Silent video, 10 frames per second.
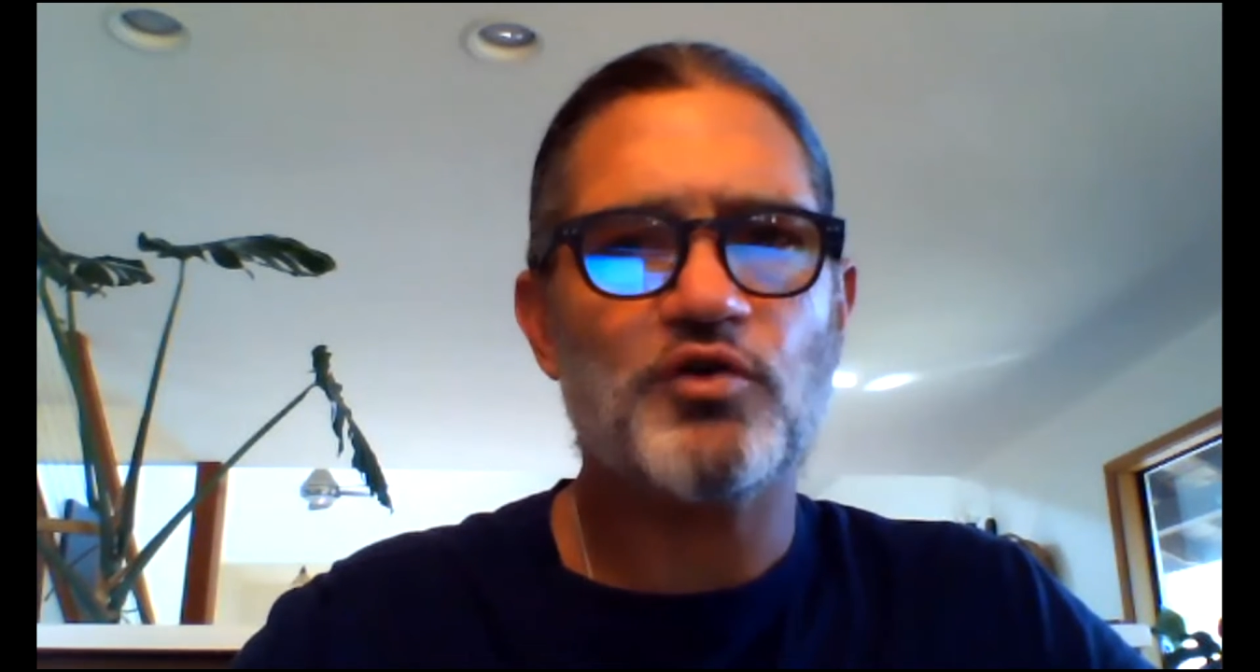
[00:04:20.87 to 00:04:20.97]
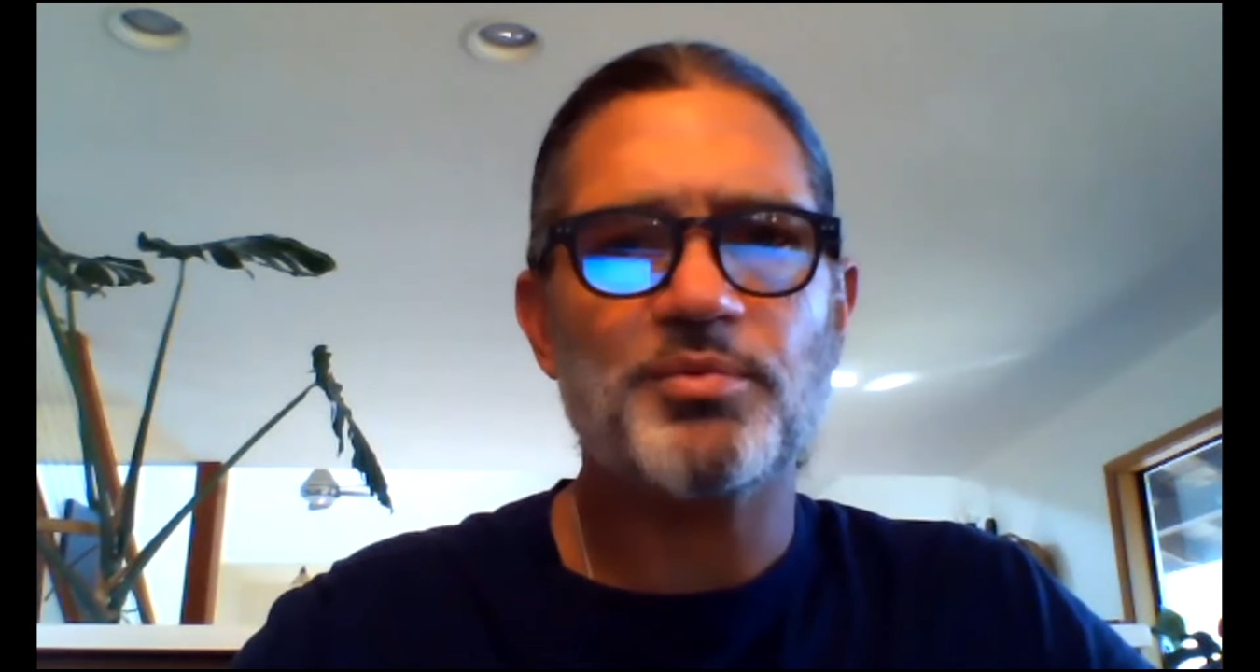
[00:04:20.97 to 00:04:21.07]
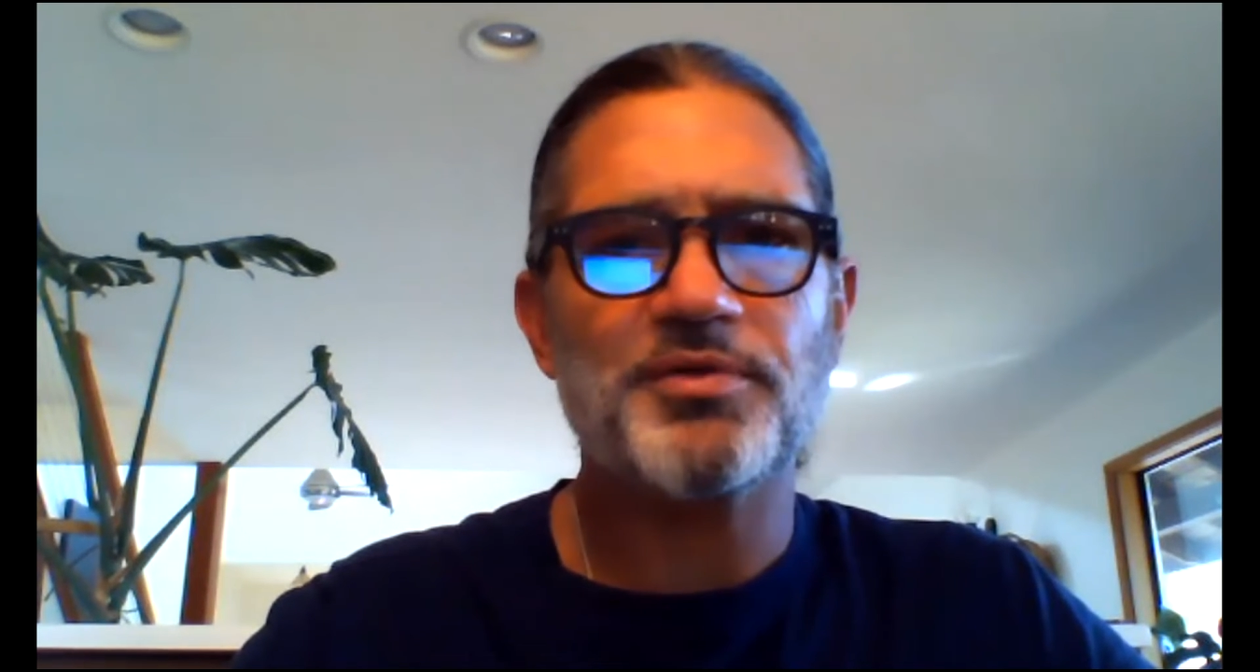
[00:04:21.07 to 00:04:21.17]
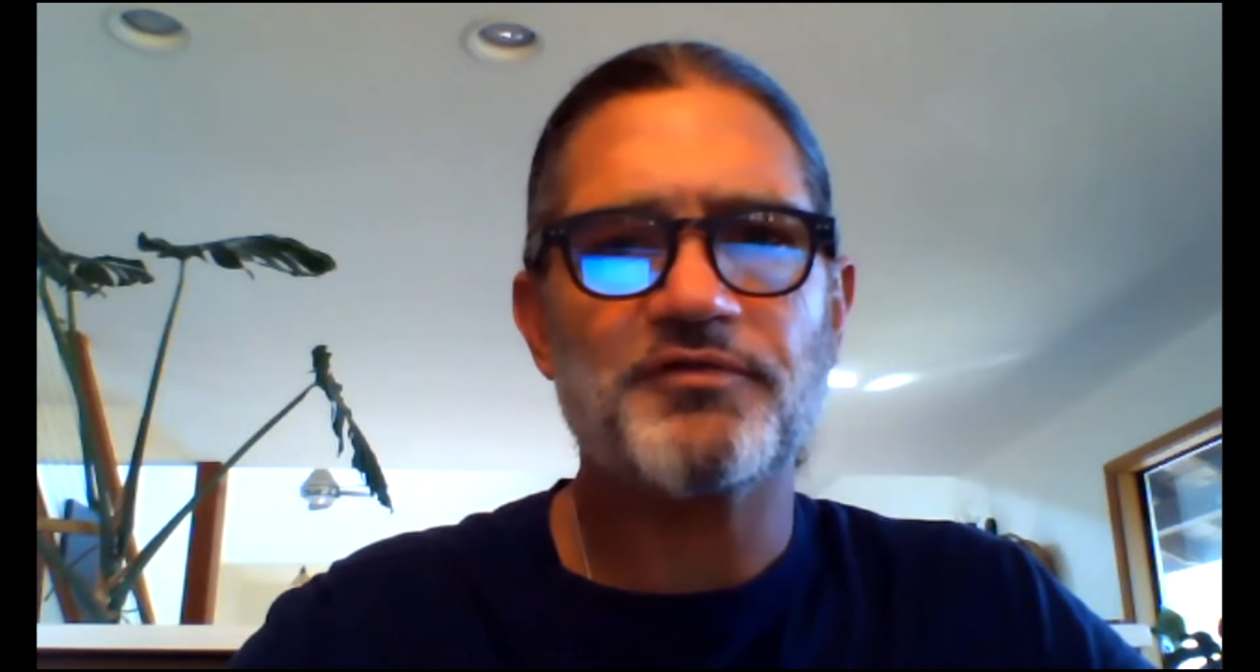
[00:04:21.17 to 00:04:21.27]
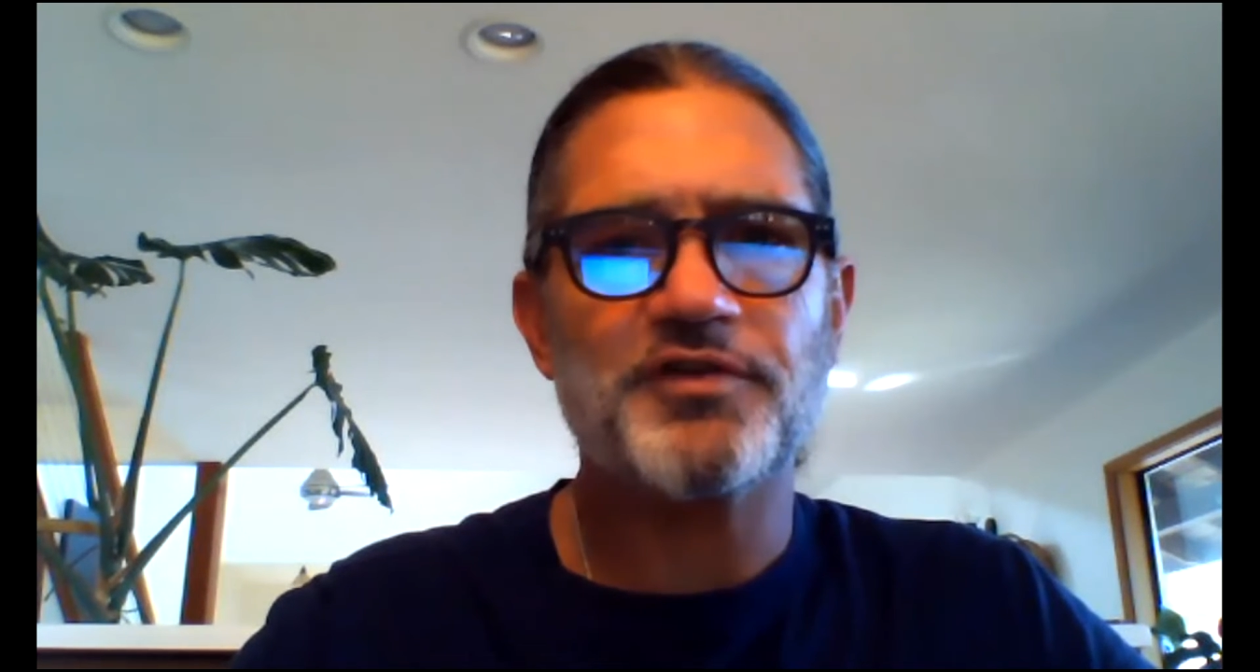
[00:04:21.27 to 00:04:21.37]

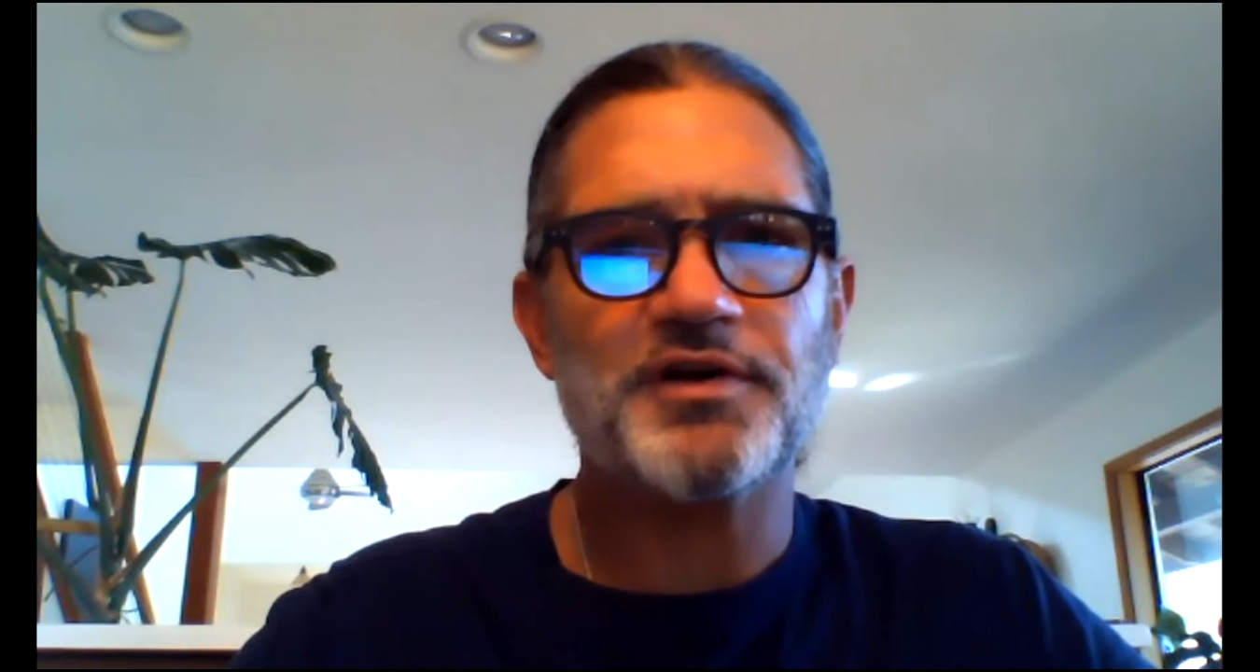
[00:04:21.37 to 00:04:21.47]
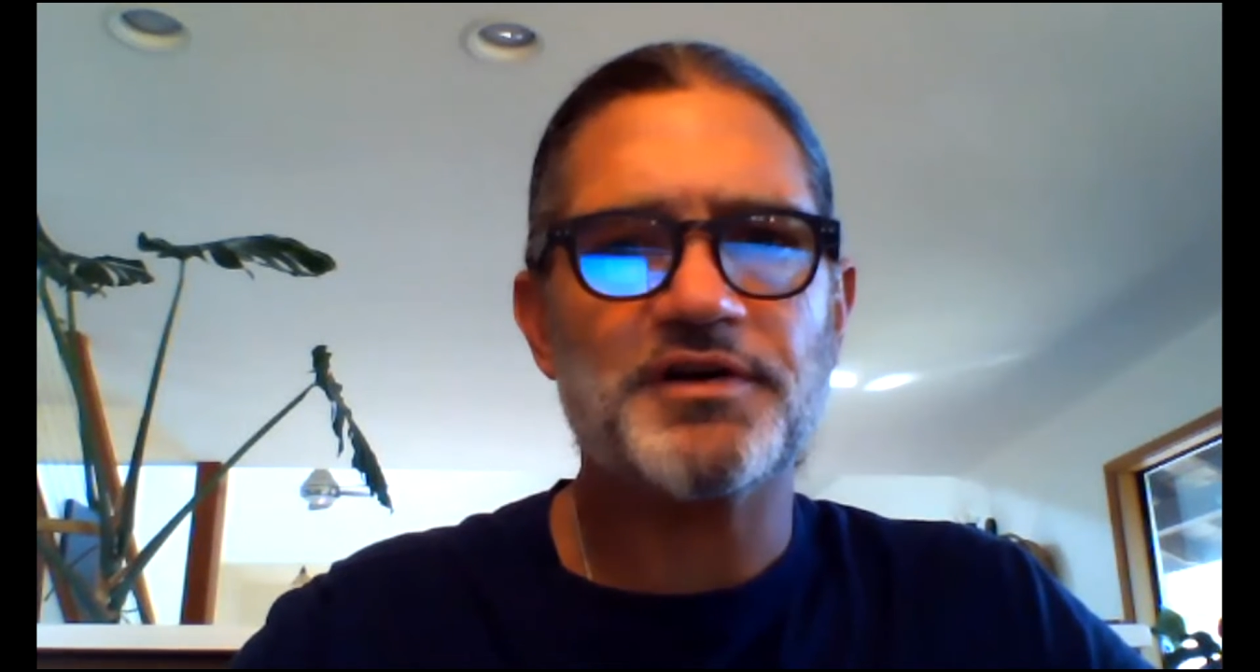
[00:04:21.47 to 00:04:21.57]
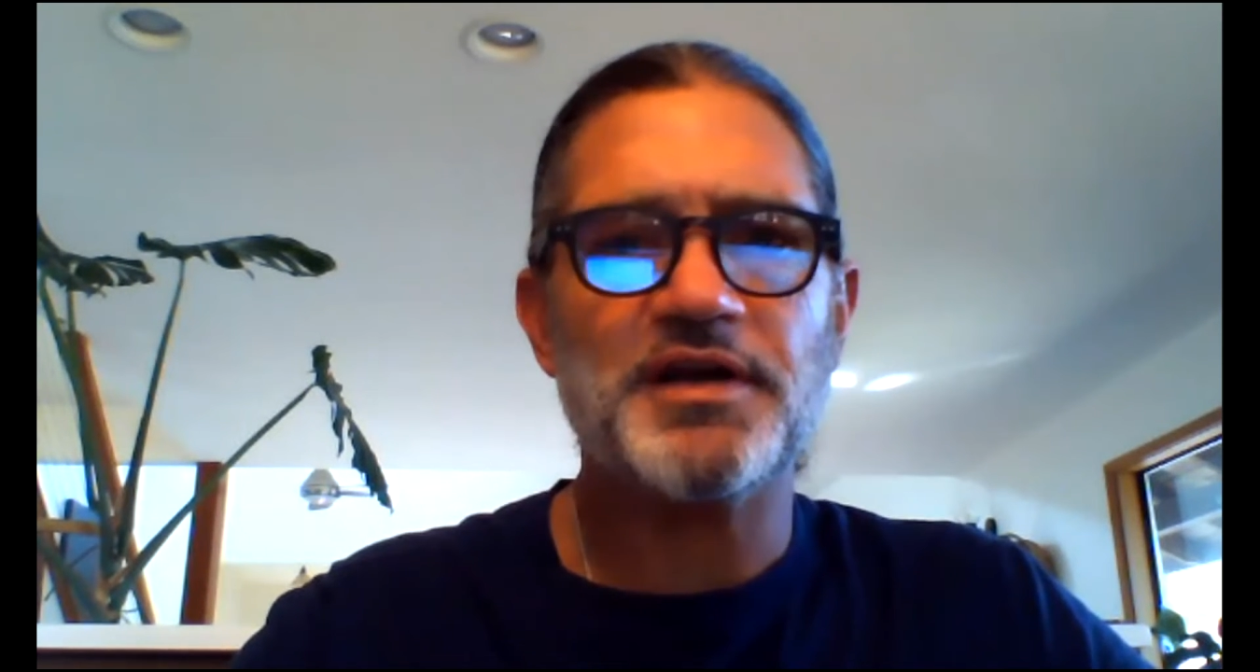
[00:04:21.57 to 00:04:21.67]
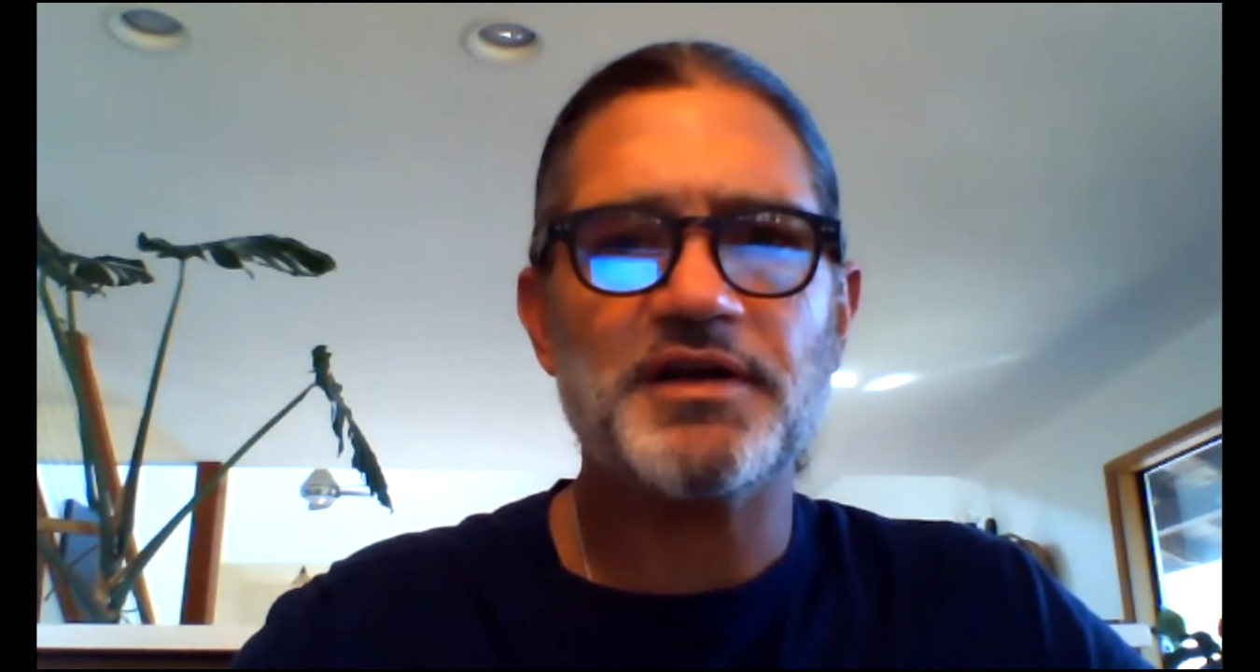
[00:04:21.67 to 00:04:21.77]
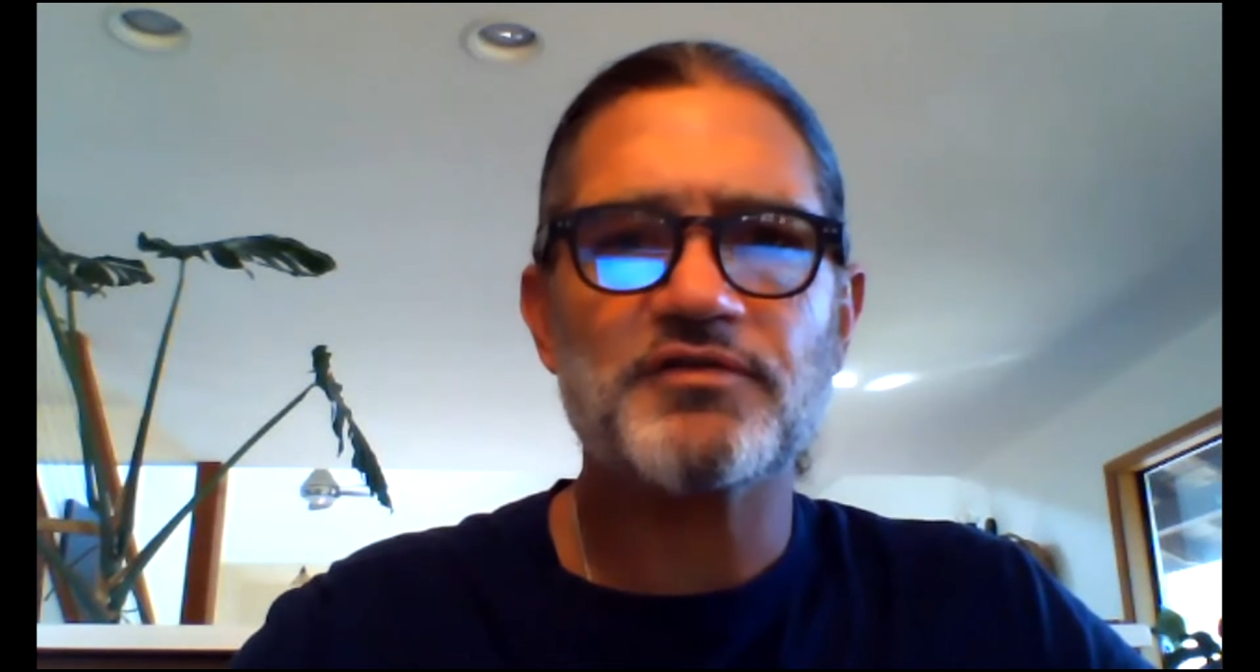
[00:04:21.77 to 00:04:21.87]
opened the
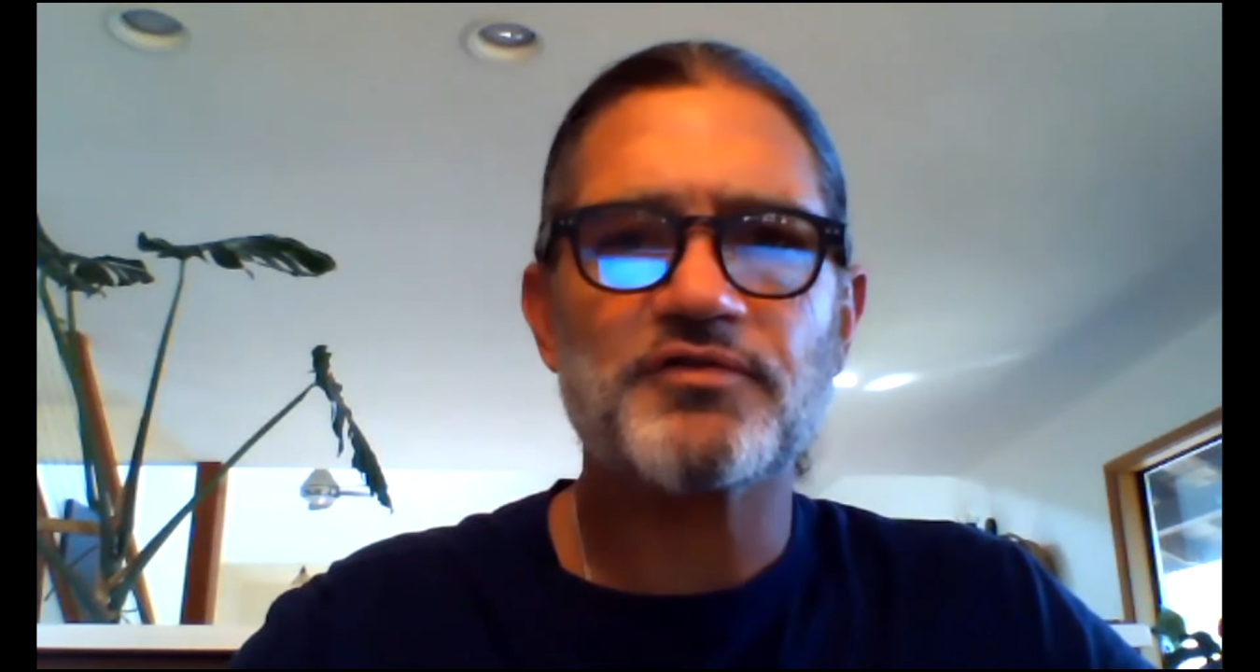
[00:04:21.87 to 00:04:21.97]
floodgates